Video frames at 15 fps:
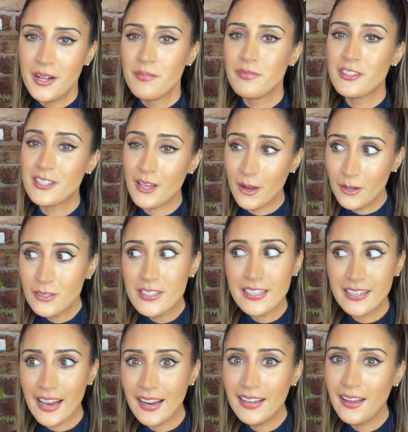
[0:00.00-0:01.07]
So
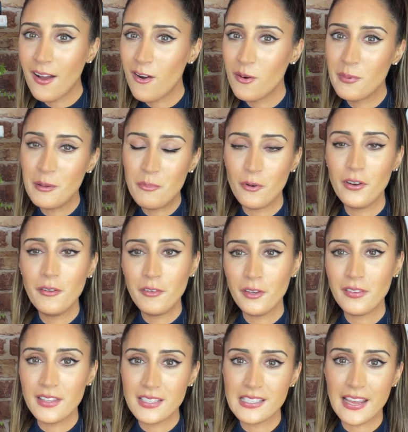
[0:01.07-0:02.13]
today I'll be previewing
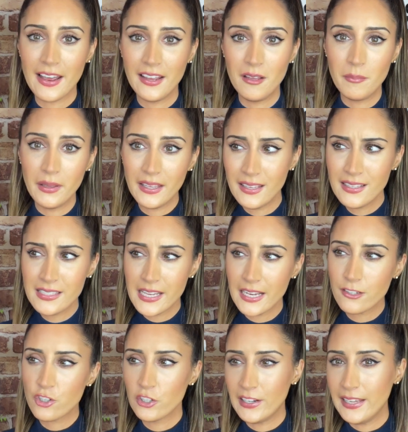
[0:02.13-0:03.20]
this game. It is
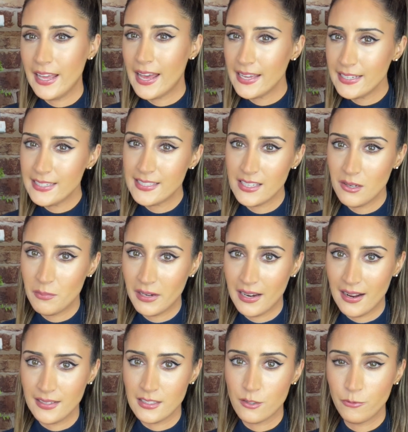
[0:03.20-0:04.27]
actually AC
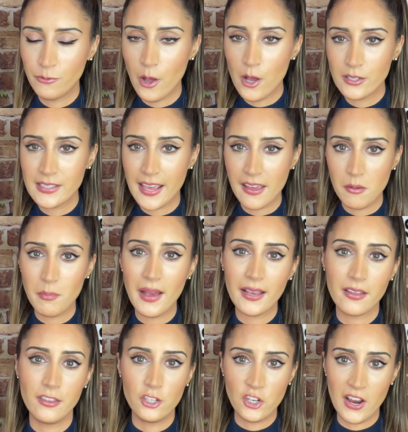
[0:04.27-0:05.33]
Milan's first game back
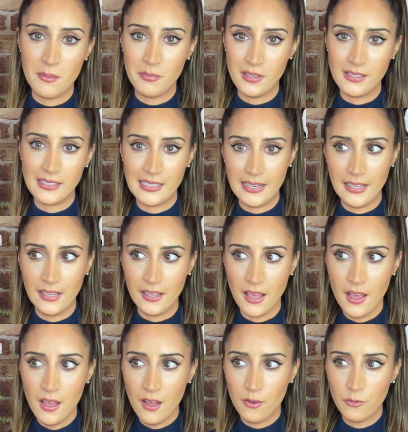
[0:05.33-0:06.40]
in the Champions League
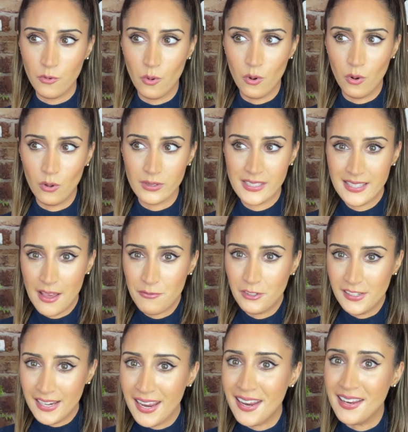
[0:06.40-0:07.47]
for 7
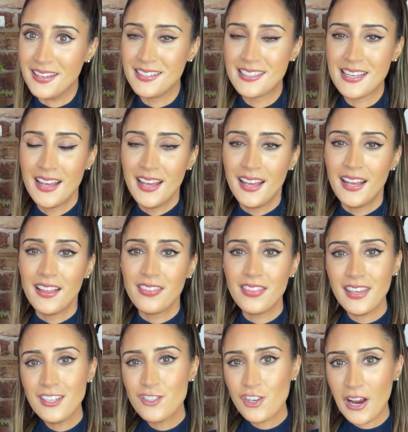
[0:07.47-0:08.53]
years.
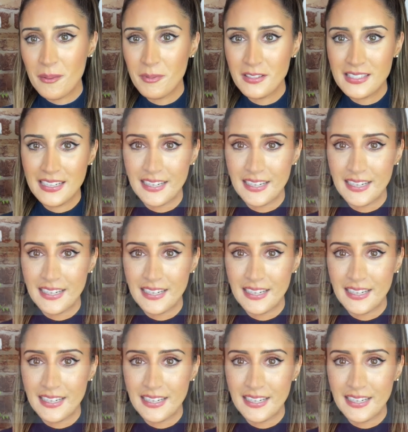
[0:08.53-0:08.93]
These Champions